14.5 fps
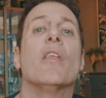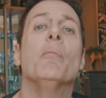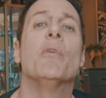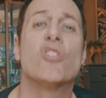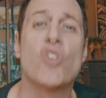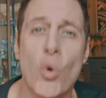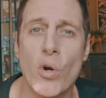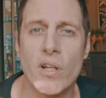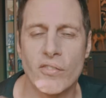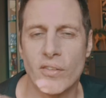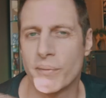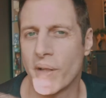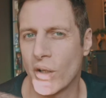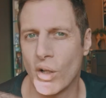the majority of
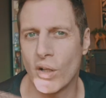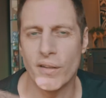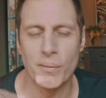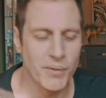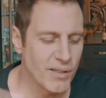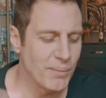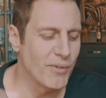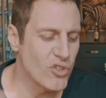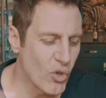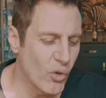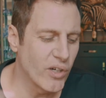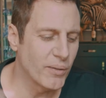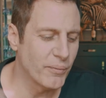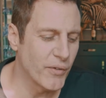them, not all of them, but the
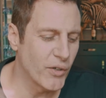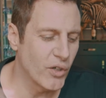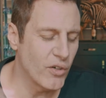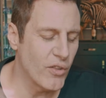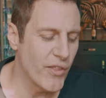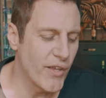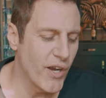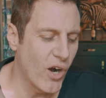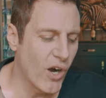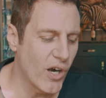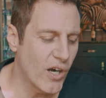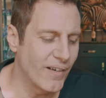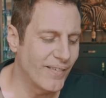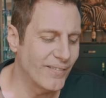majority of them, they're, they
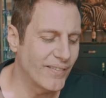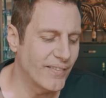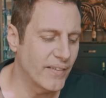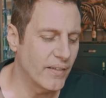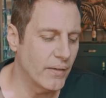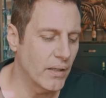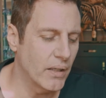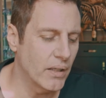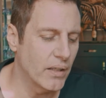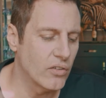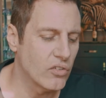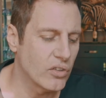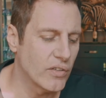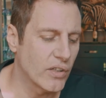are,
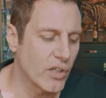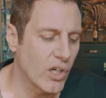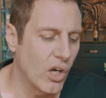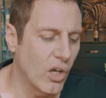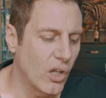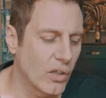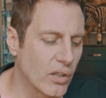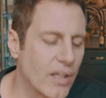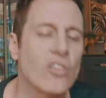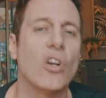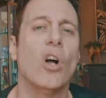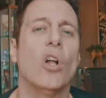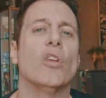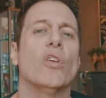it's, they're called, it's
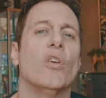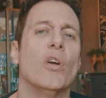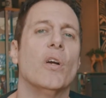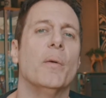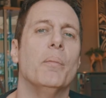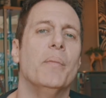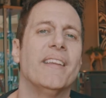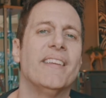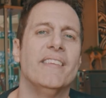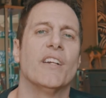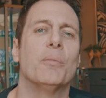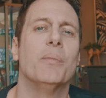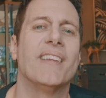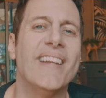called,
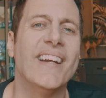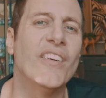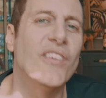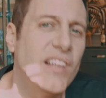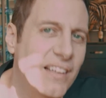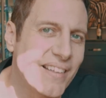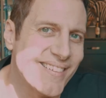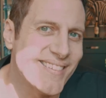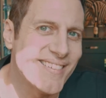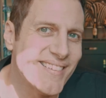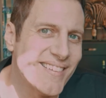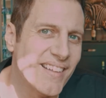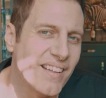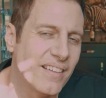they're
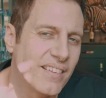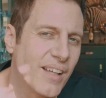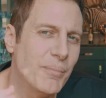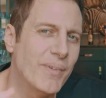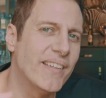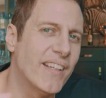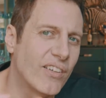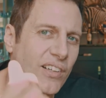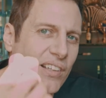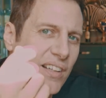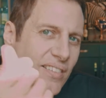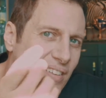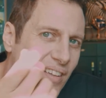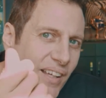materialists, not
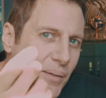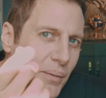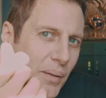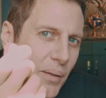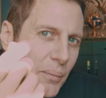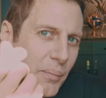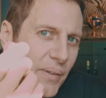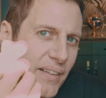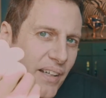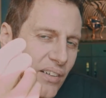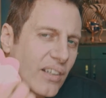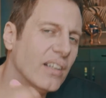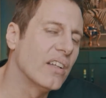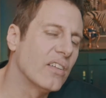materialists like
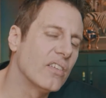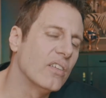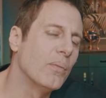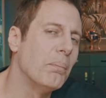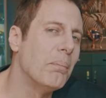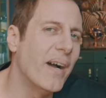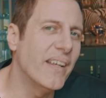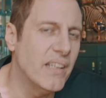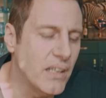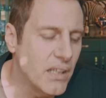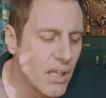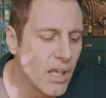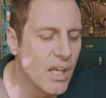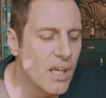materialists, you know,
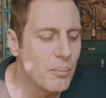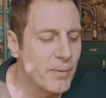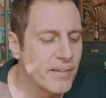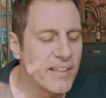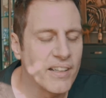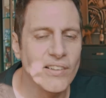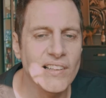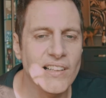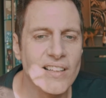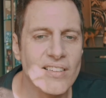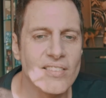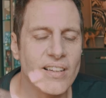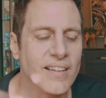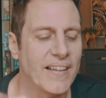money,
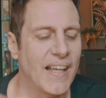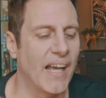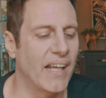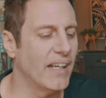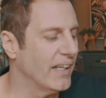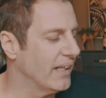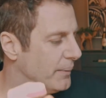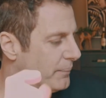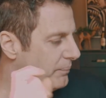materialists in that